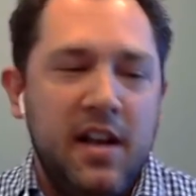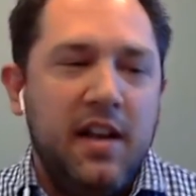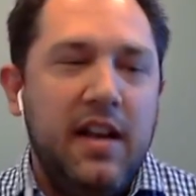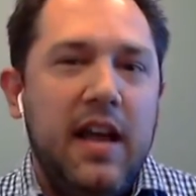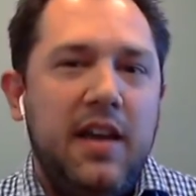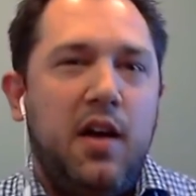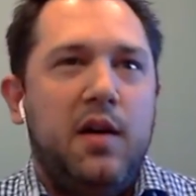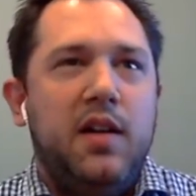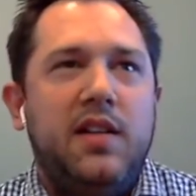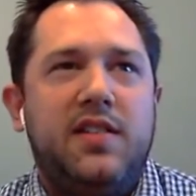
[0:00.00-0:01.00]
Yeah, no,
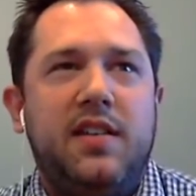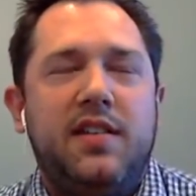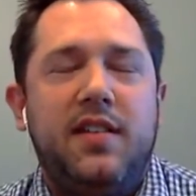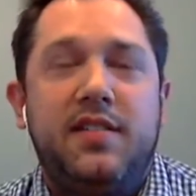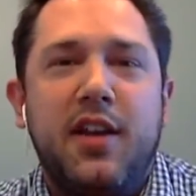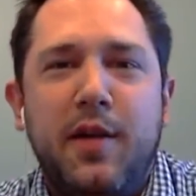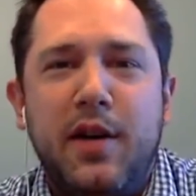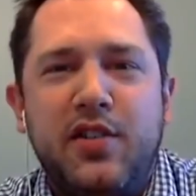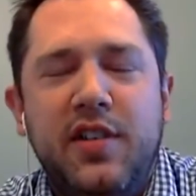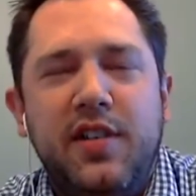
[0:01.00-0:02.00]
it's a good
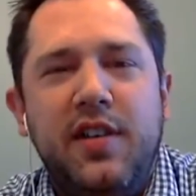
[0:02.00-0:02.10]
question.